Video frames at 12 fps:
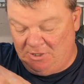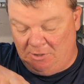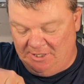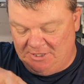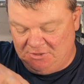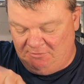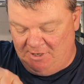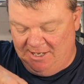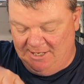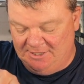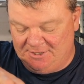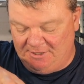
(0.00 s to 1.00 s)
that's the right
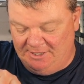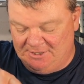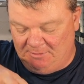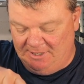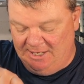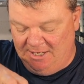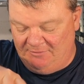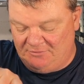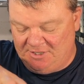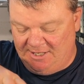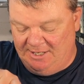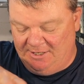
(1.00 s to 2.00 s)
hand side. So I have
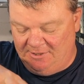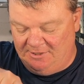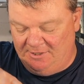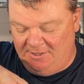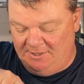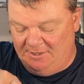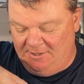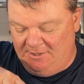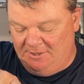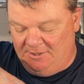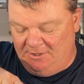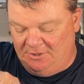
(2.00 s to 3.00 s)
taken
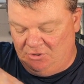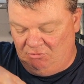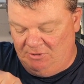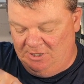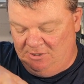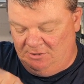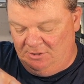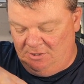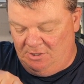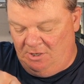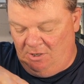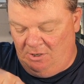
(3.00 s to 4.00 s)
a drill
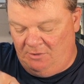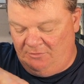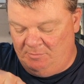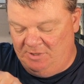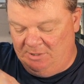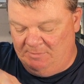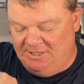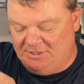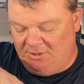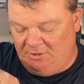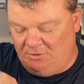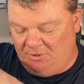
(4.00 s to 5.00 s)
0.5
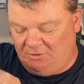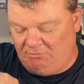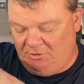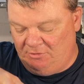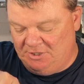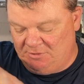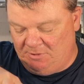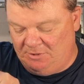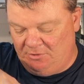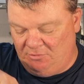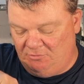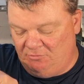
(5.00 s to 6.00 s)
millimeter longer through this one
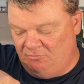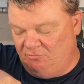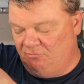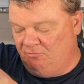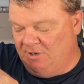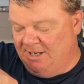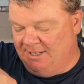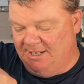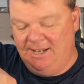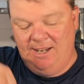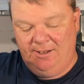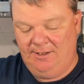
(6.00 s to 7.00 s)

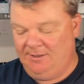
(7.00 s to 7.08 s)
already.